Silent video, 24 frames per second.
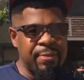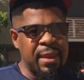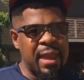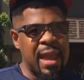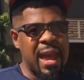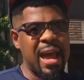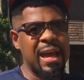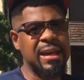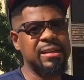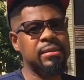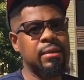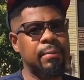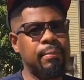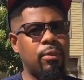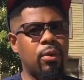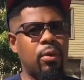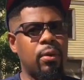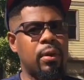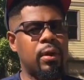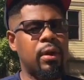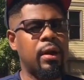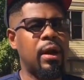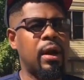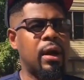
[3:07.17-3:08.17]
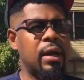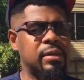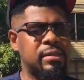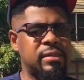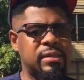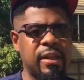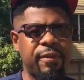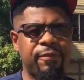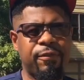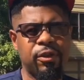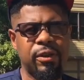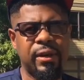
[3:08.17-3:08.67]
has a more
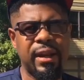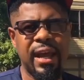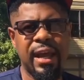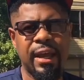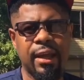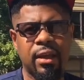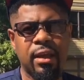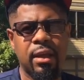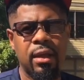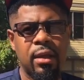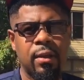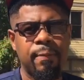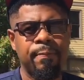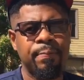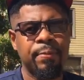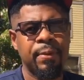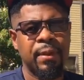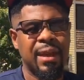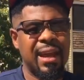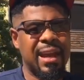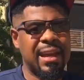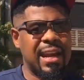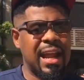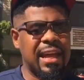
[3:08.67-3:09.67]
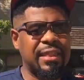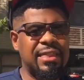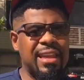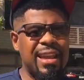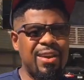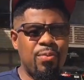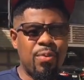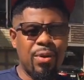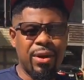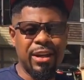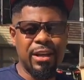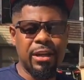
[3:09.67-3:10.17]
stiffer deck. And I
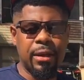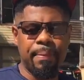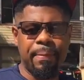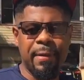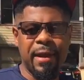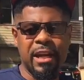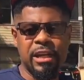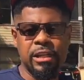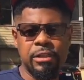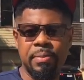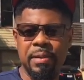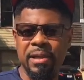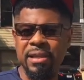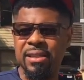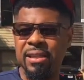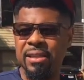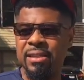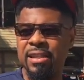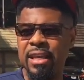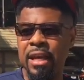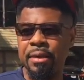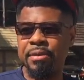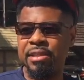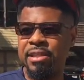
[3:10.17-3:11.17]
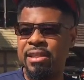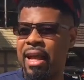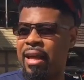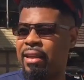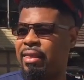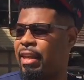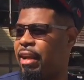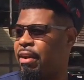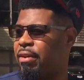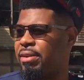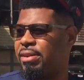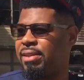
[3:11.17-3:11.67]
think one of the biggest misconceptions
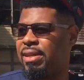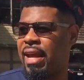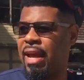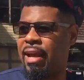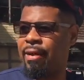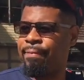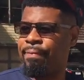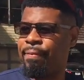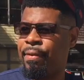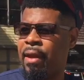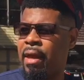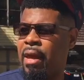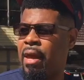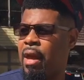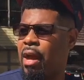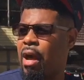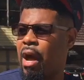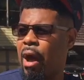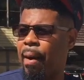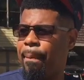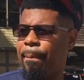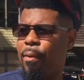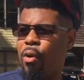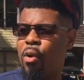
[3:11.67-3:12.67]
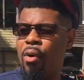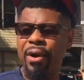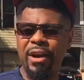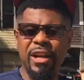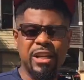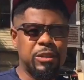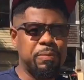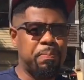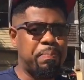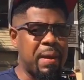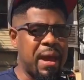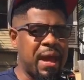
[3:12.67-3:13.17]
out there is that a board
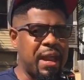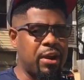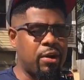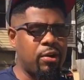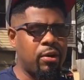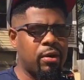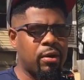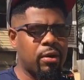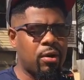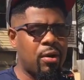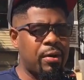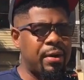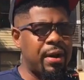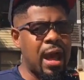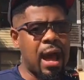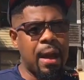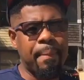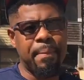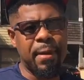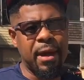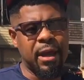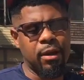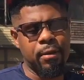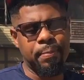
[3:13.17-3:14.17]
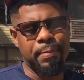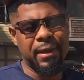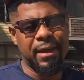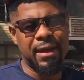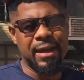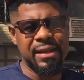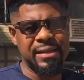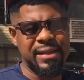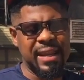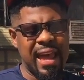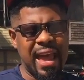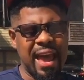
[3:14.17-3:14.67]
is better or not better
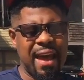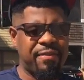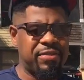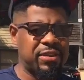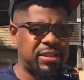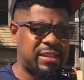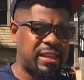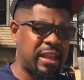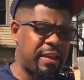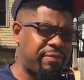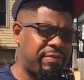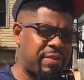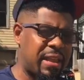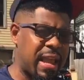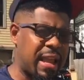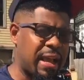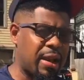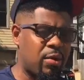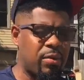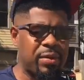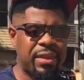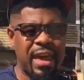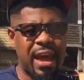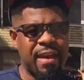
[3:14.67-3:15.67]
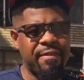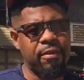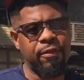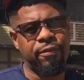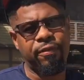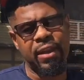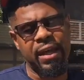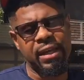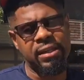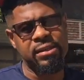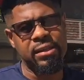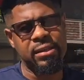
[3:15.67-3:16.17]
because they have a stiff deck or they have a
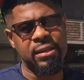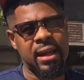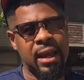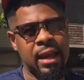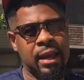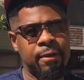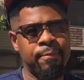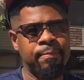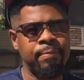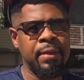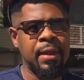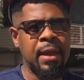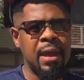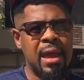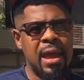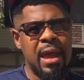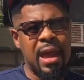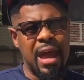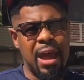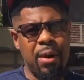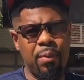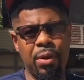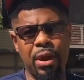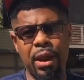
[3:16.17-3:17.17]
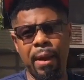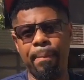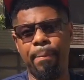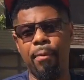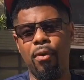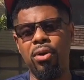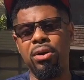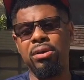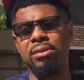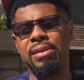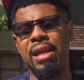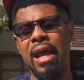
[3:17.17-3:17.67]
flexi deck. And what it
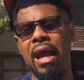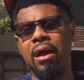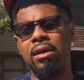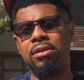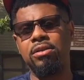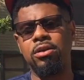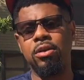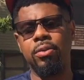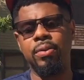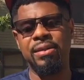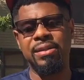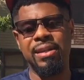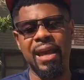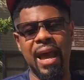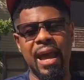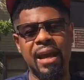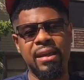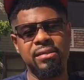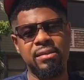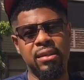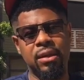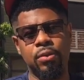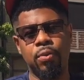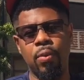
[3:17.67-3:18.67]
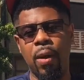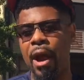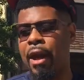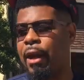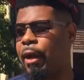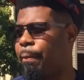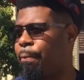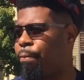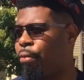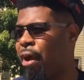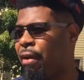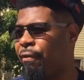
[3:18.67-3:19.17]
boils down to is actually
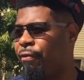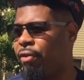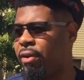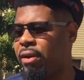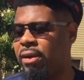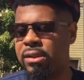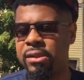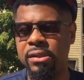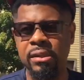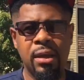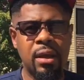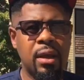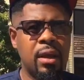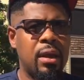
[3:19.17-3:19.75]
rider preference.